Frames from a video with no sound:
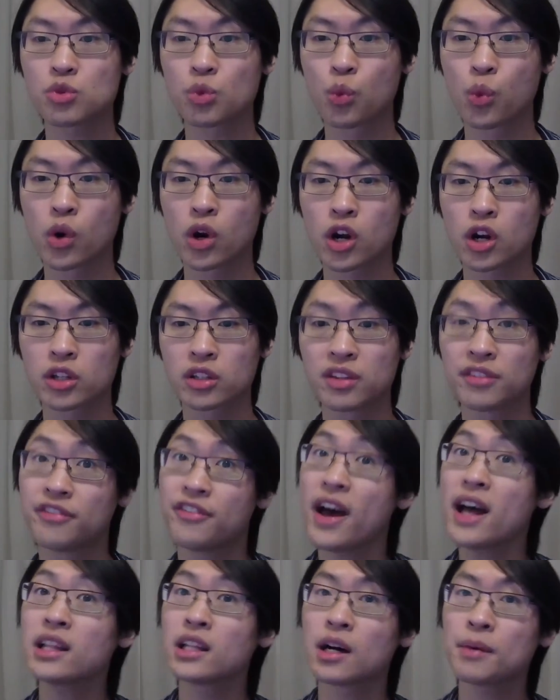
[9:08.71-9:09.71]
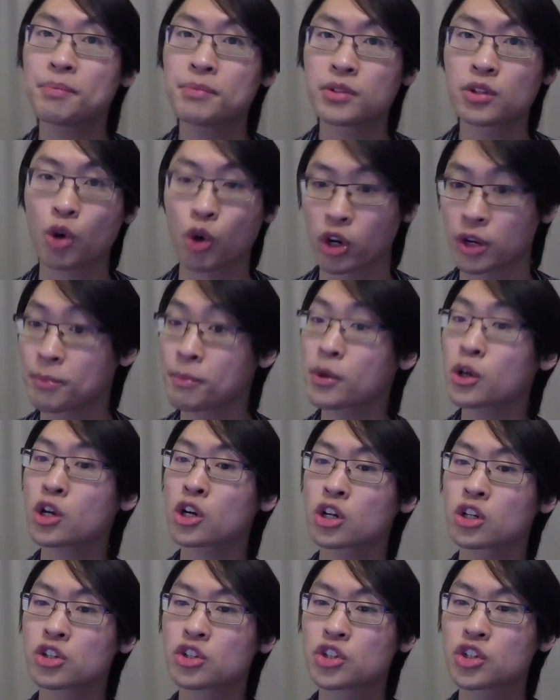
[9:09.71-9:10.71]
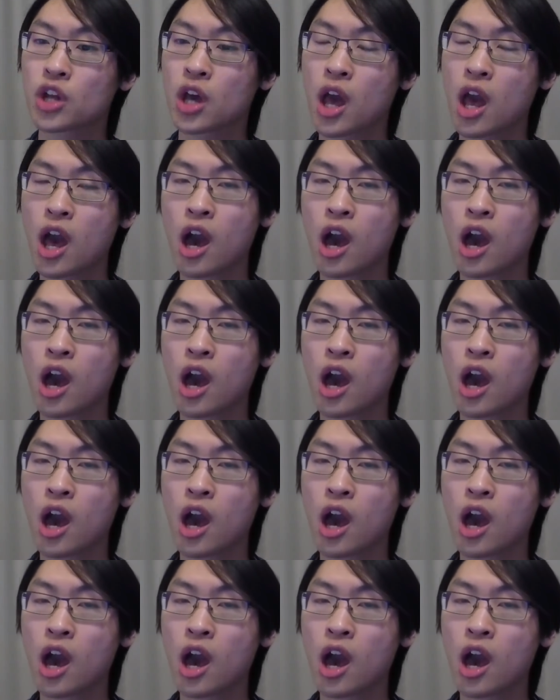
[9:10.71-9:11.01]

were developed or emerged